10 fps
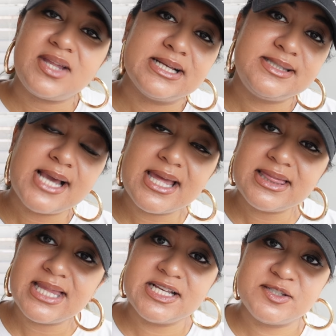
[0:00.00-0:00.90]

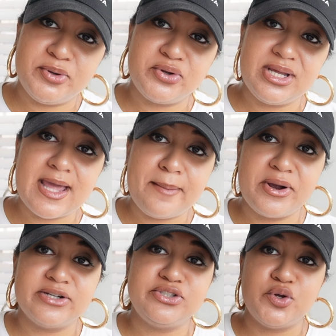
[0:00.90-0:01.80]
Second thing is building that
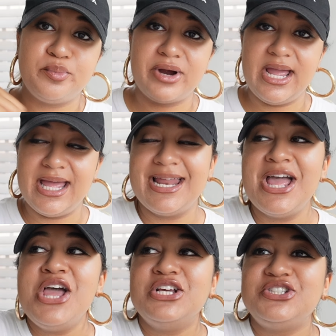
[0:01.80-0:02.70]
personal brand.
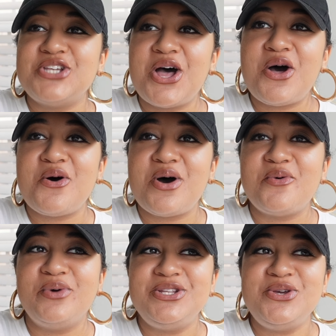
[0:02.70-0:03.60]

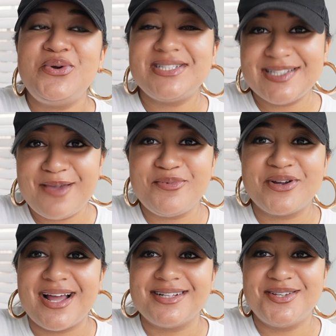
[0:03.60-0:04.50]
So when you escape
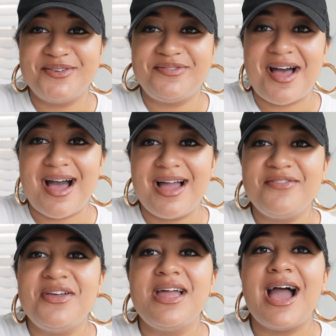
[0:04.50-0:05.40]
your nine to
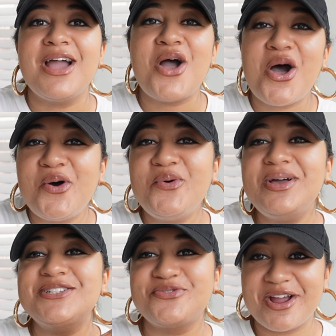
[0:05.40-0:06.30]
five, I
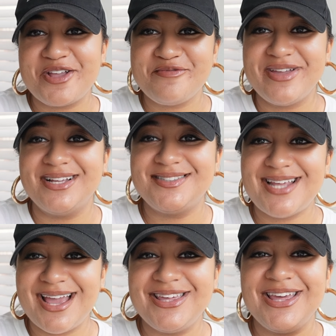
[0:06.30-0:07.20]
always recommend
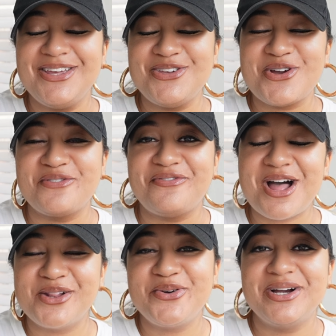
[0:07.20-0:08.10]
taking your
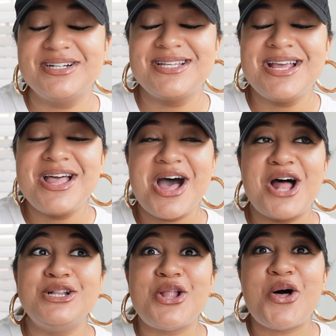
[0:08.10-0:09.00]
followers
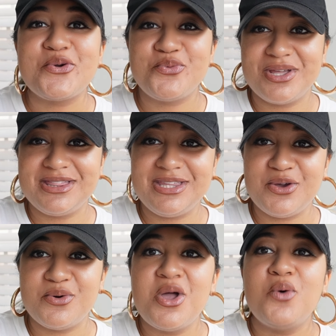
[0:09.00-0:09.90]
along with
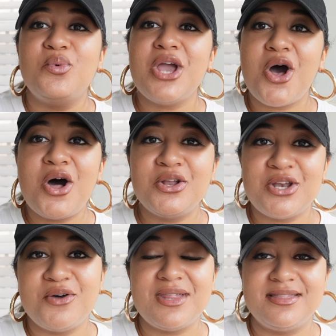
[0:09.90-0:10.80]
you. We all
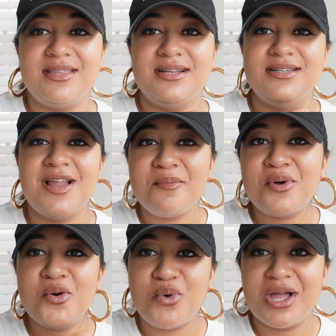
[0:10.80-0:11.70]
know that the
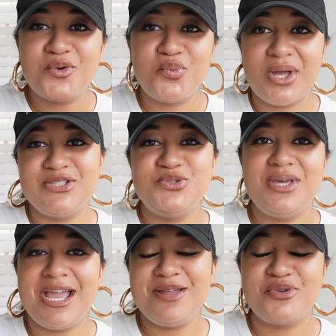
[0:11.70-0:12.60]
number one way to
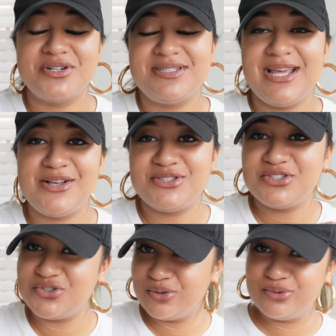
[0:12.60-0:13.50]
gain more sales
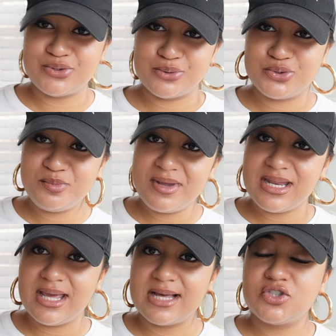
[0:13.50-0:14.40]
is through social
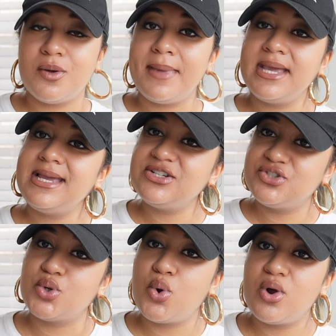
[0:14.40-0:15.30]
media. So making
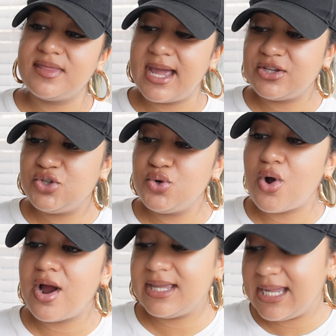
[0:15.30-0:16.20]
sure that you
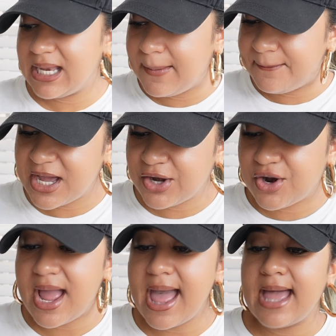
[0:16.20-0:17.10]
are getting
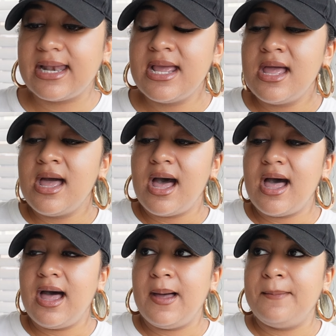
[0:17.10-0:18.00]
better at
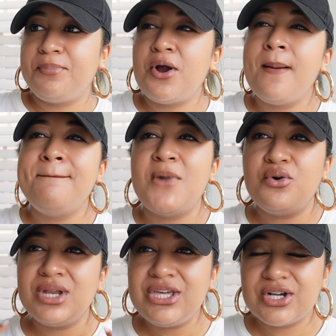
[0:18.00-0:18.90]
uh,
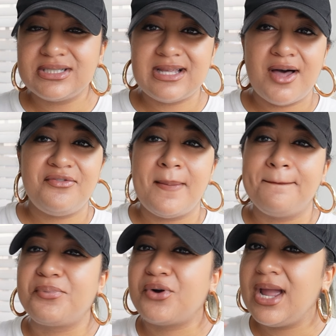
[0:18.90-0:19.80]
promoting yourself
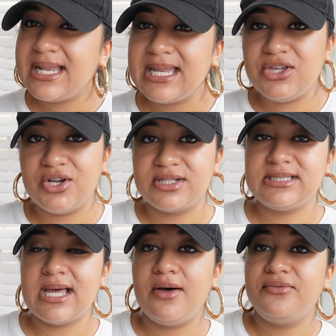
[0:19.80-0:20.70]
and branding
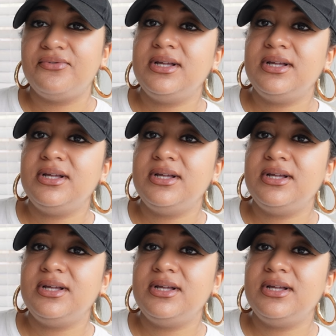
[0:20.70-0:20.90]
yourself,